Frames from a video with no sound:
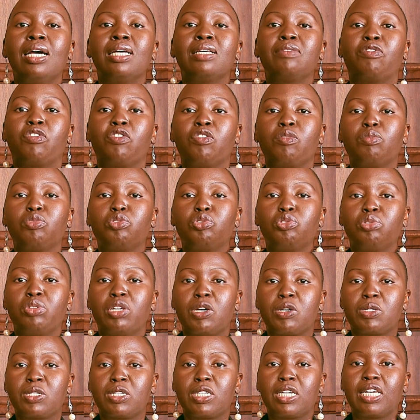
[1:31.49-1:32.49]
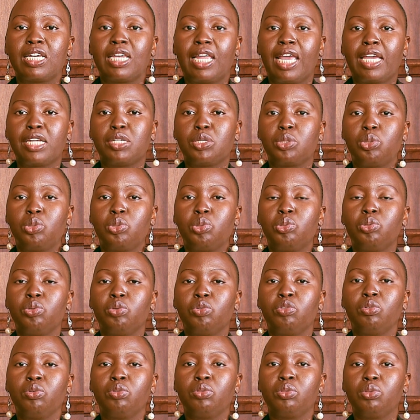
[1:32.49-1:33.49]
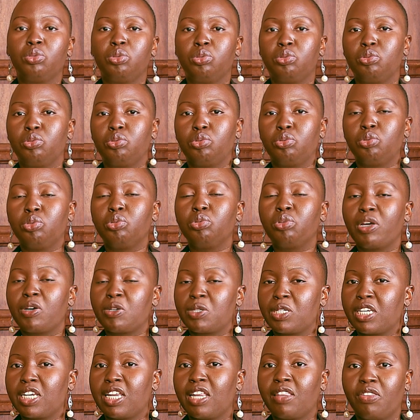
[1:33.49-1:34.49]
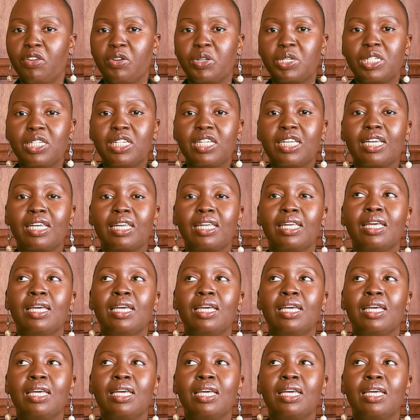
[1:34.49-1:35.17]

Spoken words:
from 2008 to 2013.